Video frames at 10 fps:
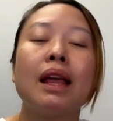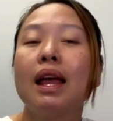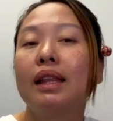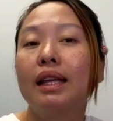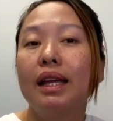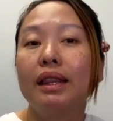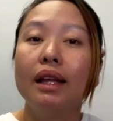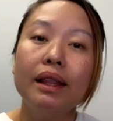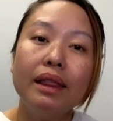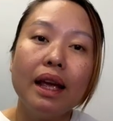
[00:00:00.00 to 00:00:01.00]
The
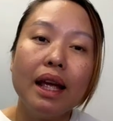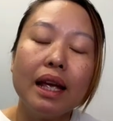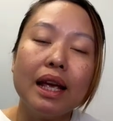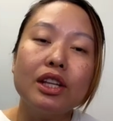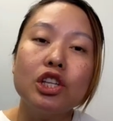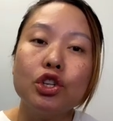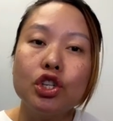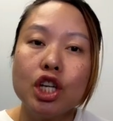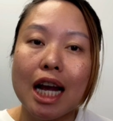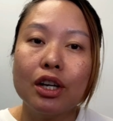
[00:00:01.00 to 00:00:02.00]
third thing is to
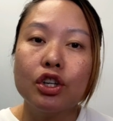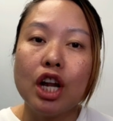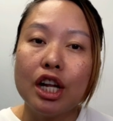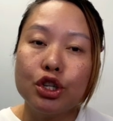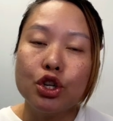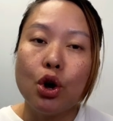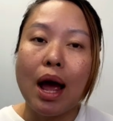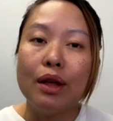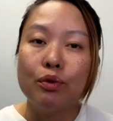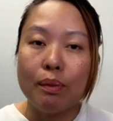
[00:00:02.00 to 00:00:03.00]
check credentials
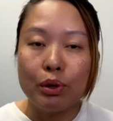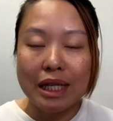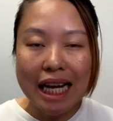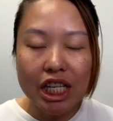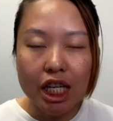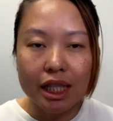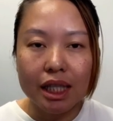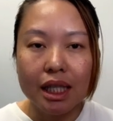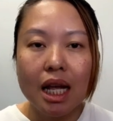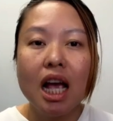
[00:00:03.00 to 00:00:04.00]
and reputations.
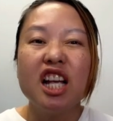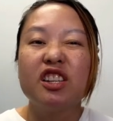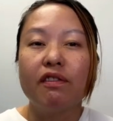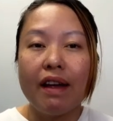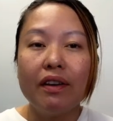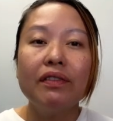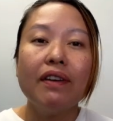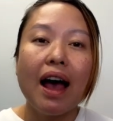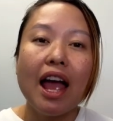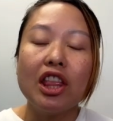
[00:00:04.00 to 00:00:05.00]
So
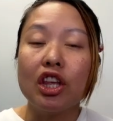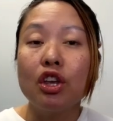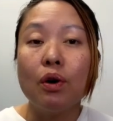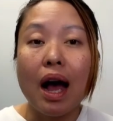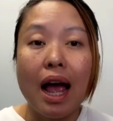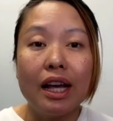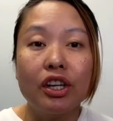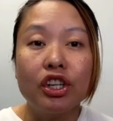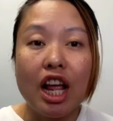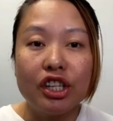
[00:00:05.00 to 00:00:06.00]
verify the QI
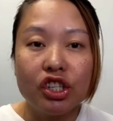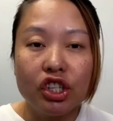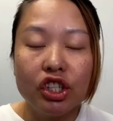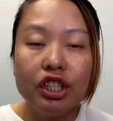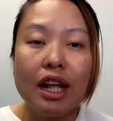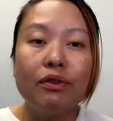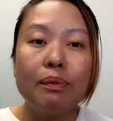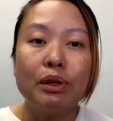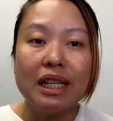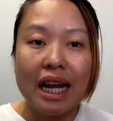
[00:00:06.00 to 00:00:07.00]
credentials and
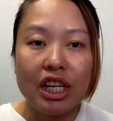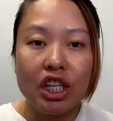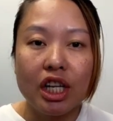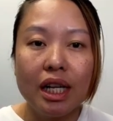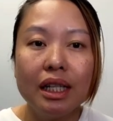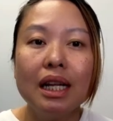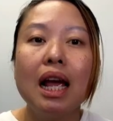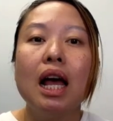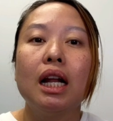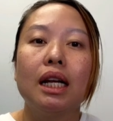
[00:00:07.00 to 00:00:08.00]
reputation.
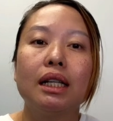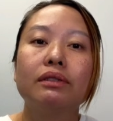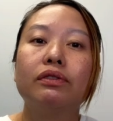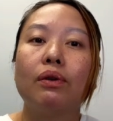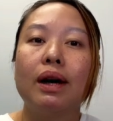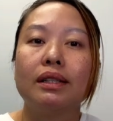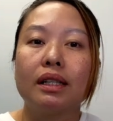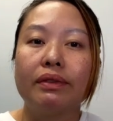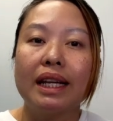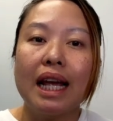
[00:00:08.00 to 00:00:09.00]
Look for
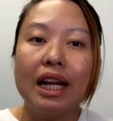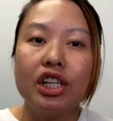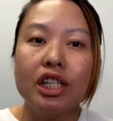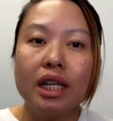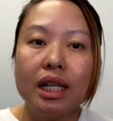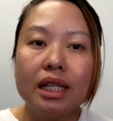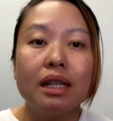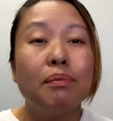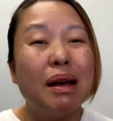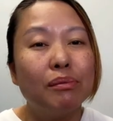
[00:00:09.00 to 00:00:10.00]

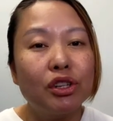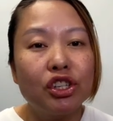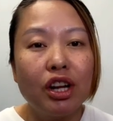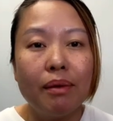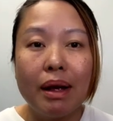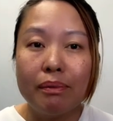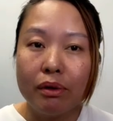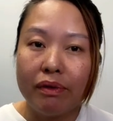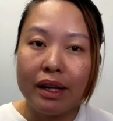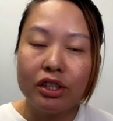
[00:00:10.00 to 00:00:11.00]
certifications, membership in
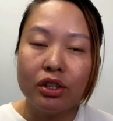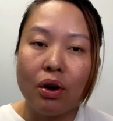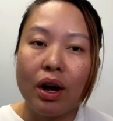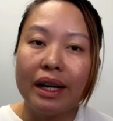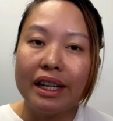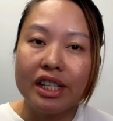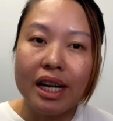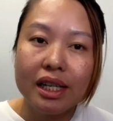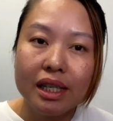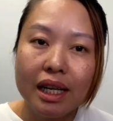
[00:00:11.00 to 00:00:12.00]
professional
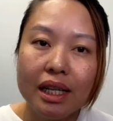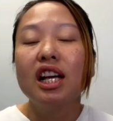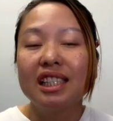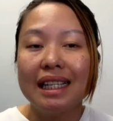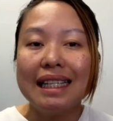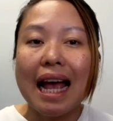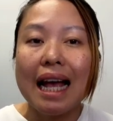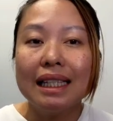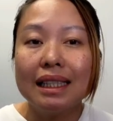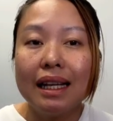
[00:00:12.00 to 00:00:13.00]
organizations such
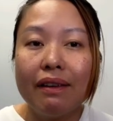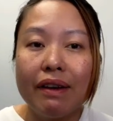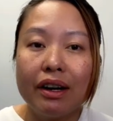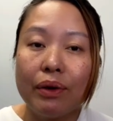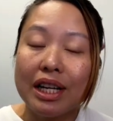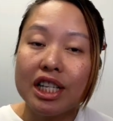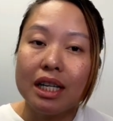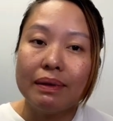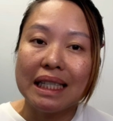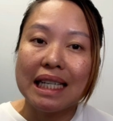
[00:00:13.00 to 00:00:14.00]
as the Federation
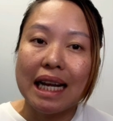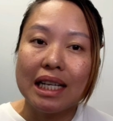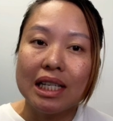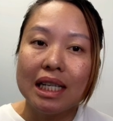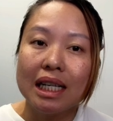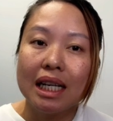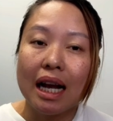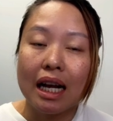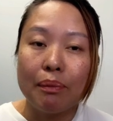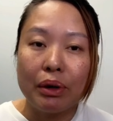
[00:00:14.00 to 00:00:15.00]
of Exchange
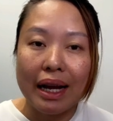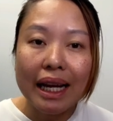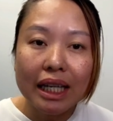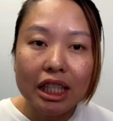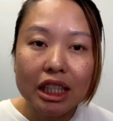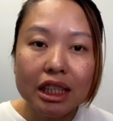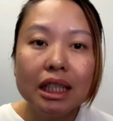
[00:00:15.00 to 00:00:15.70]
Accommodators